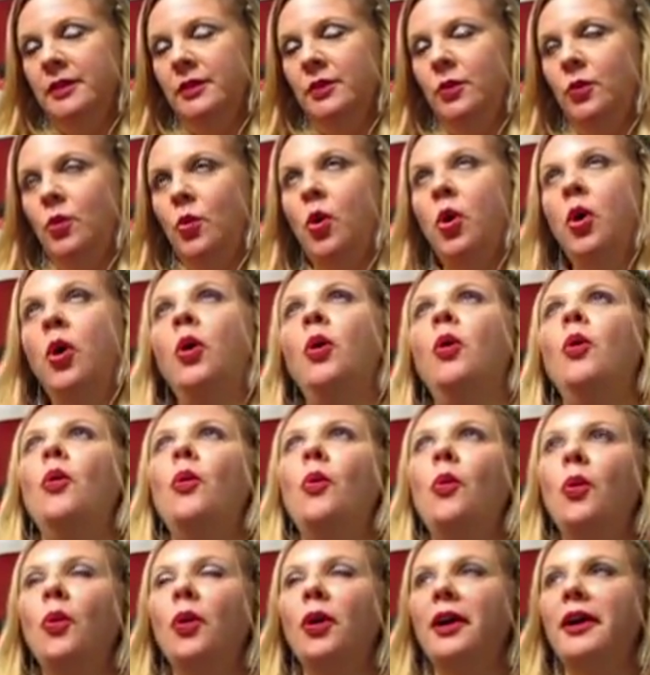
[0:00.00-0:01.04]

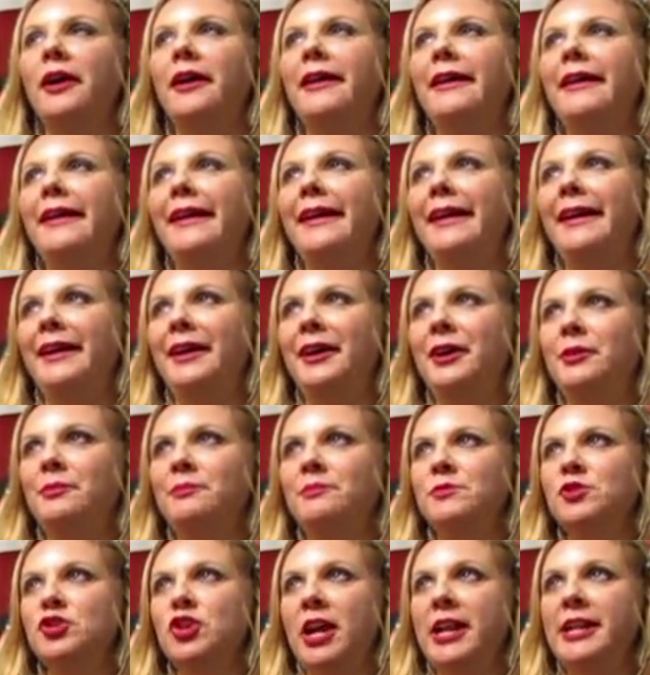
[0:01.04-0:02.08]
Or
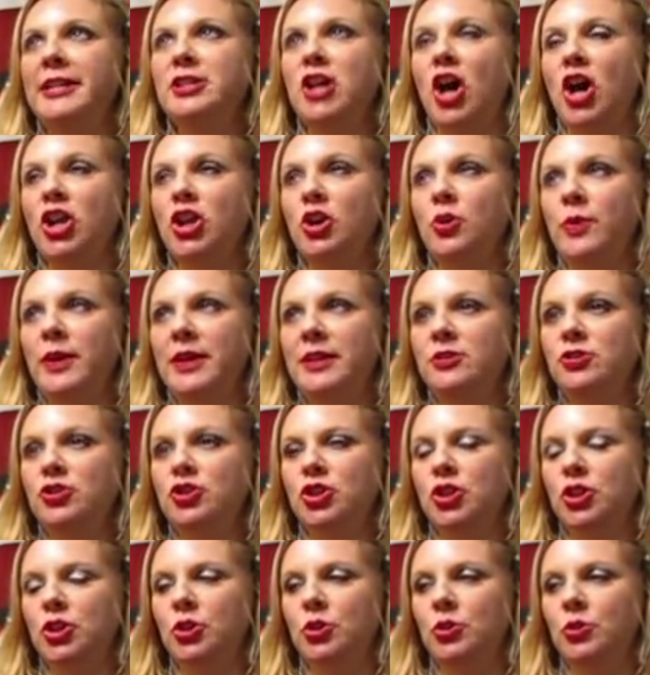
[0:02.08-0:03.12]
trying to talk you
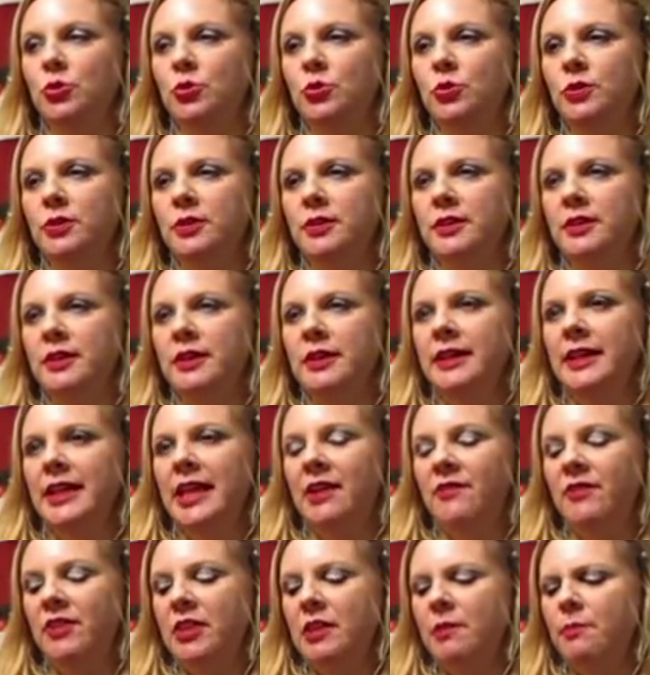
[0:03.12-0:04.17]
into
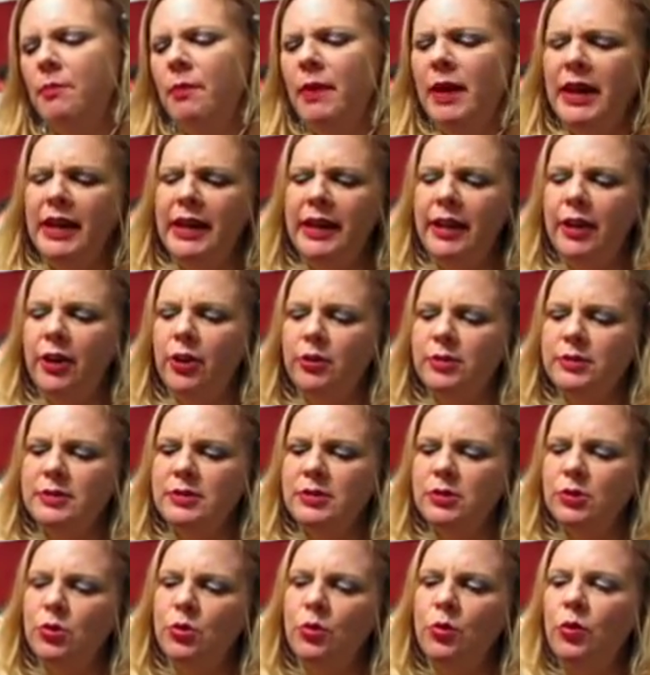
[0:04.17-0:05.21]
giving them money to go to
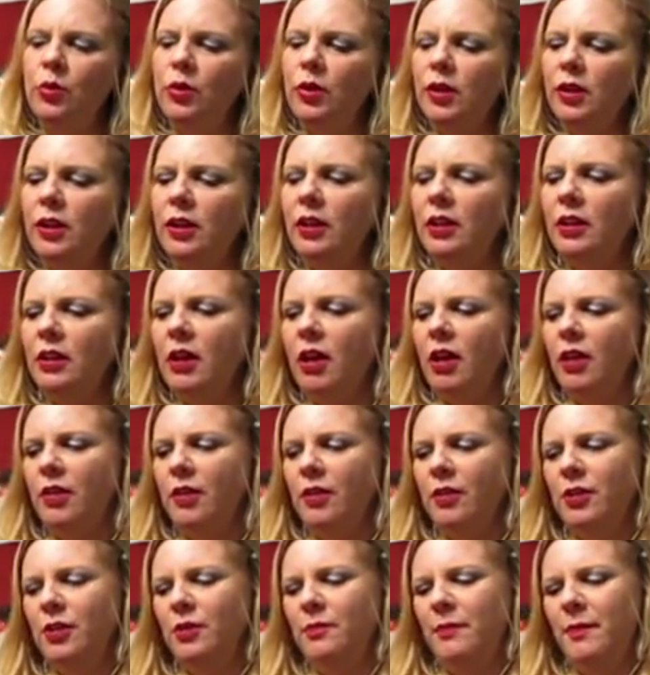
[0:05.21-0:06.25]
school, although
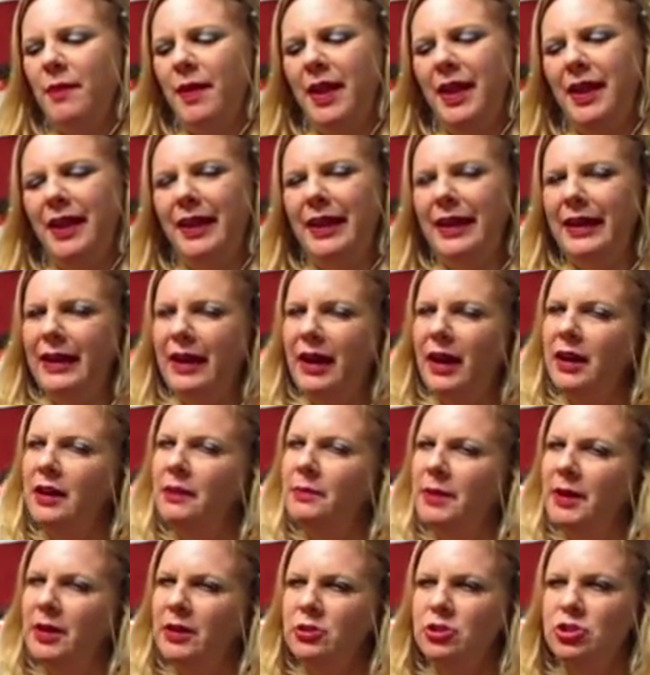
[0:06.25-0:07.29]
you may kind of
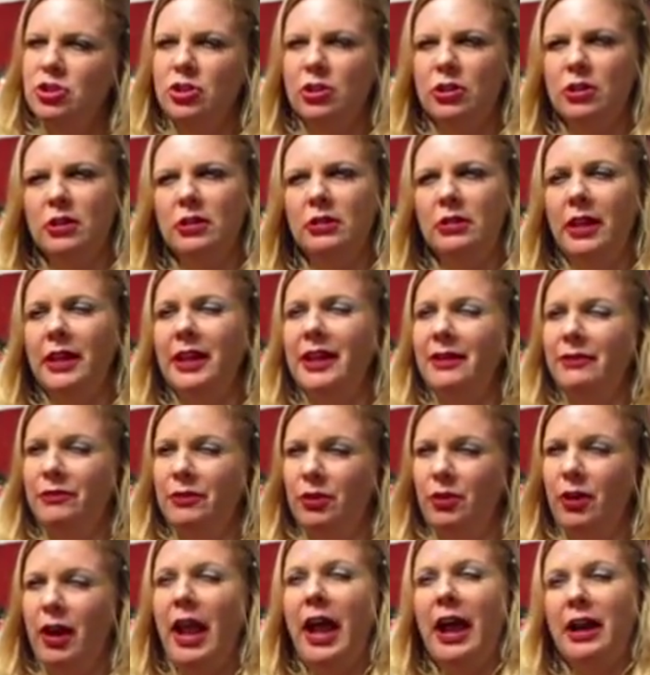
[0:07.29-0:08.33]
be unsure, like if
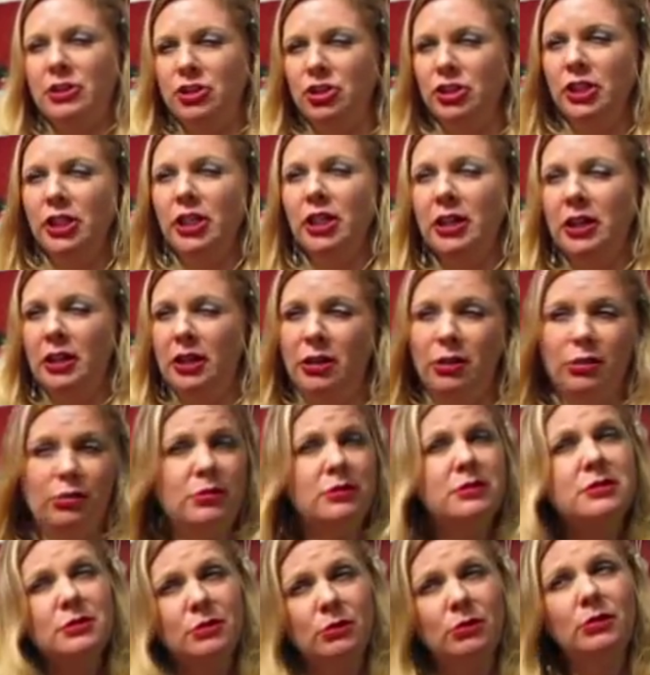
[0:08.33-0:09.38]
they're actually going to go to
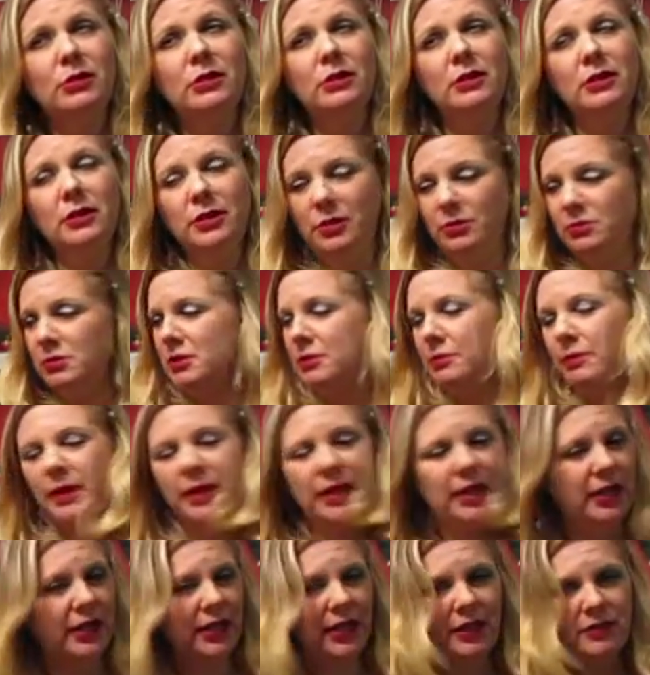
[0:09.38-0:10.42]
school or use the
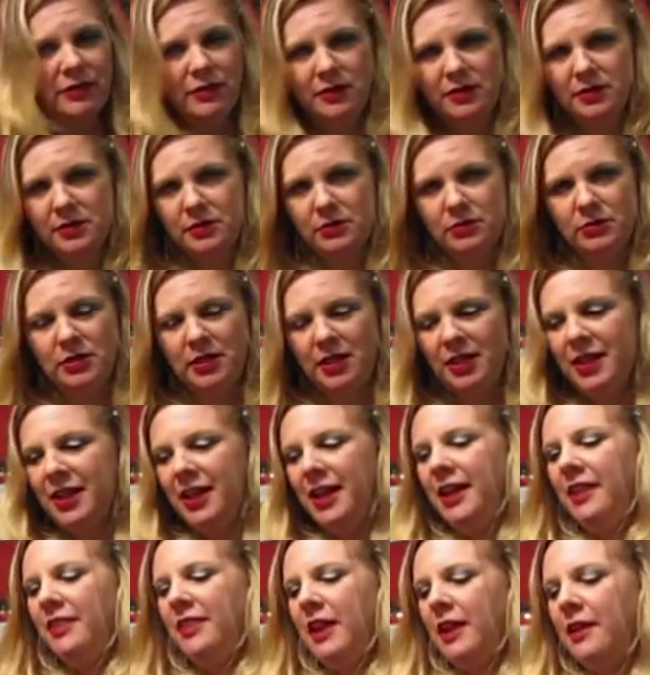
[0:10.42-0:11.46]
money to get this certificate.
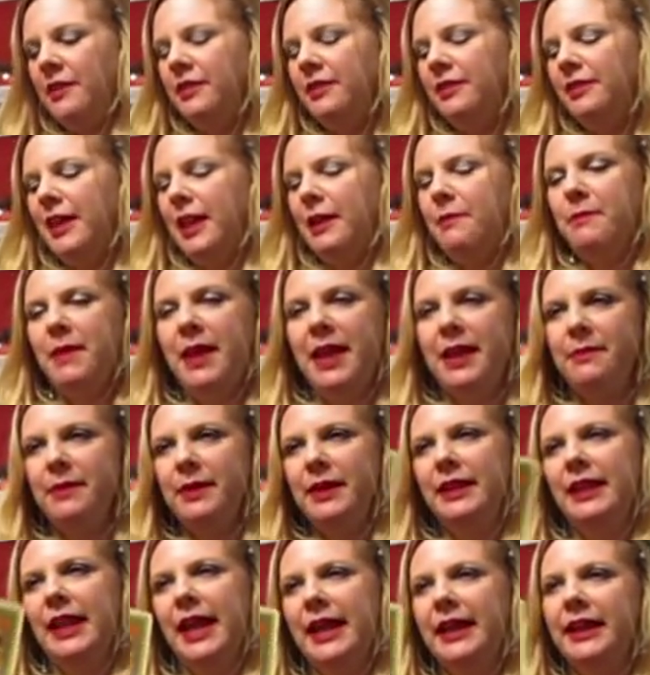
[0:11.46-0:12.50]
They may be
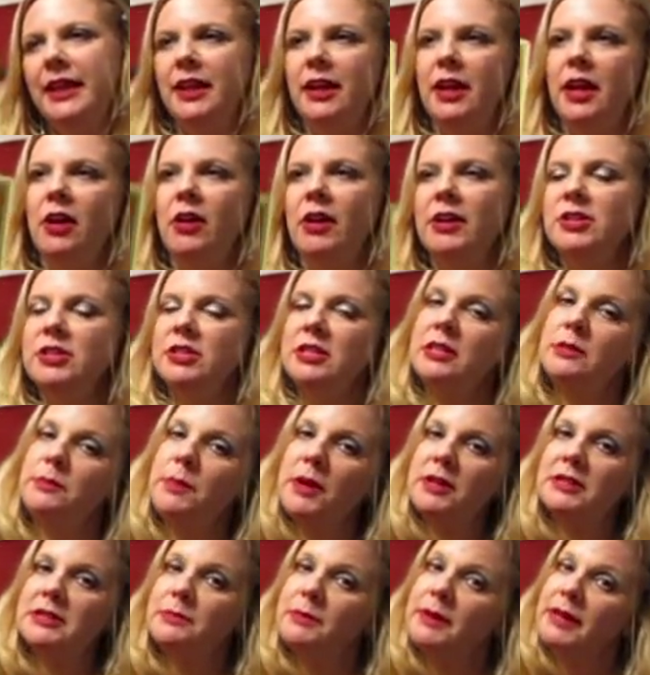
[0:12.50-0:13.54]
like, I just need to
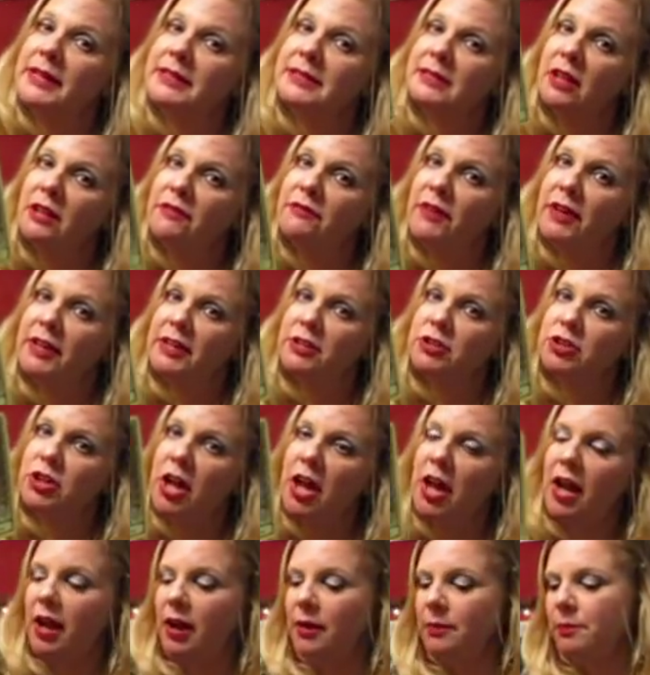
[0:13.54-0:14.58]
borrow some money till I find a
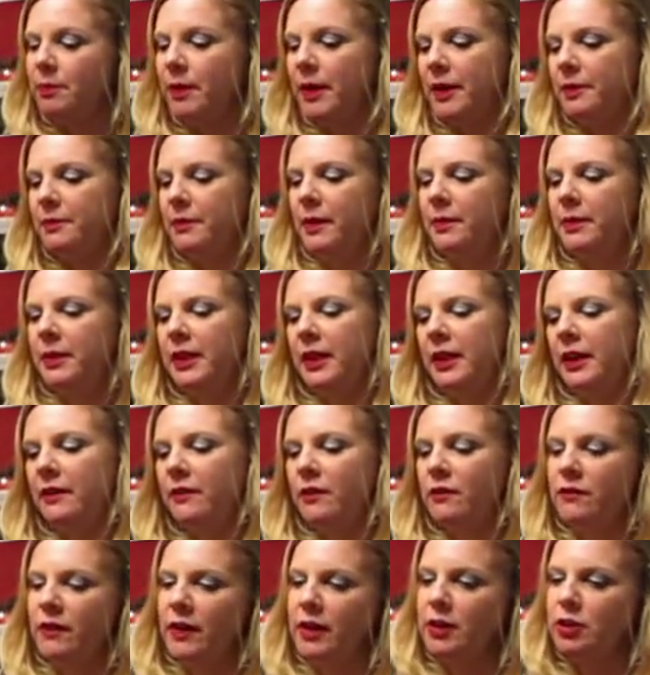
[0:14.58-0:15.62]
job, but maybe they never
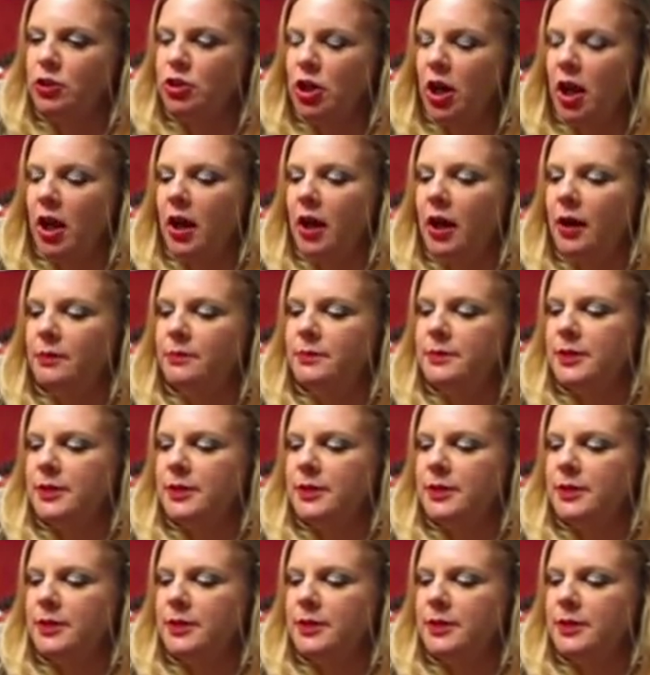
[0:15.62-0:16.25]
find a job.